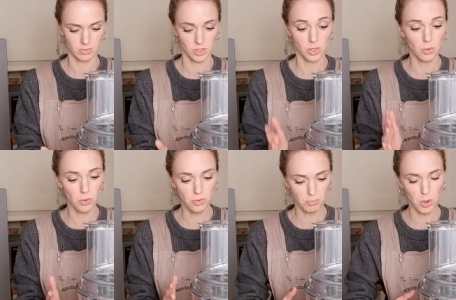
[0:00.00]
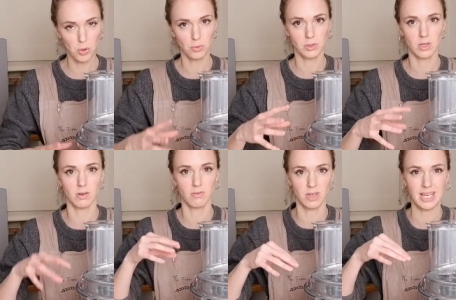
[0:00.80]
So all the bowls kind
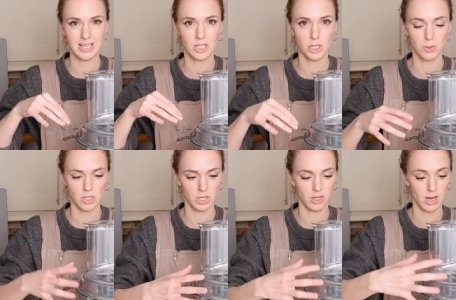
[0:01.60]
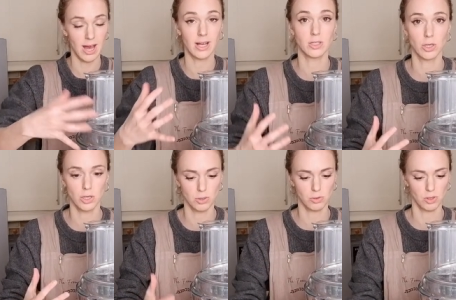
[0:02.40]
of fit into each other as you
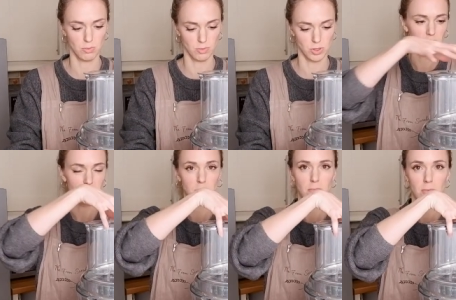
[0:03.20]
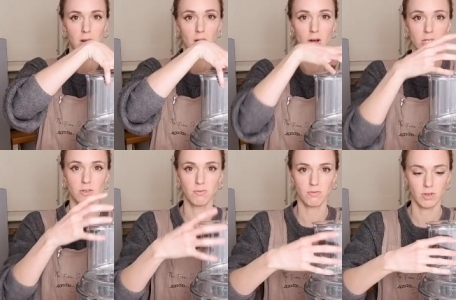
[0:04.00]
use them. So you've got this
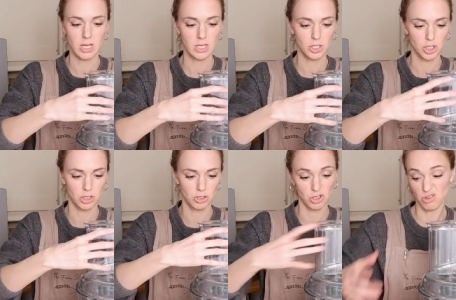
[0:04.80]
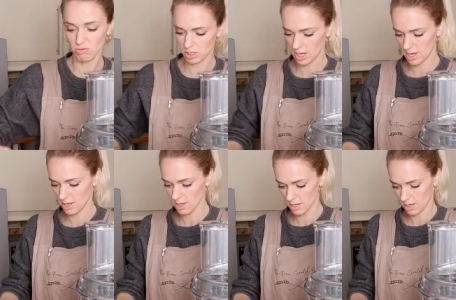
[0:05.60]
large feed chute
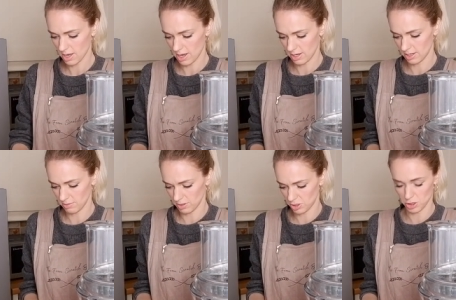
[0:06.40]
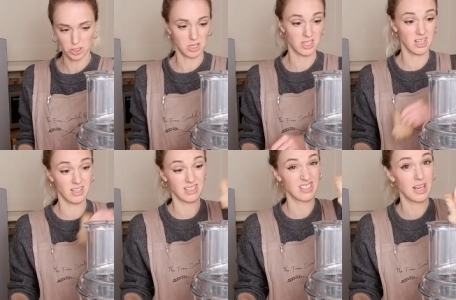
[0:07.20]
here, and I'm just going to take
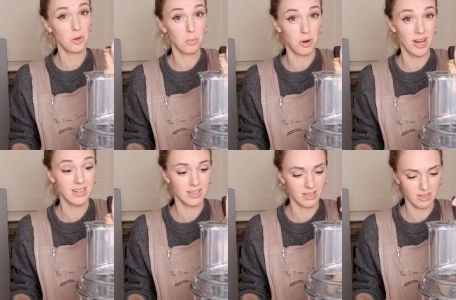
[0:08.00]
the stale bread.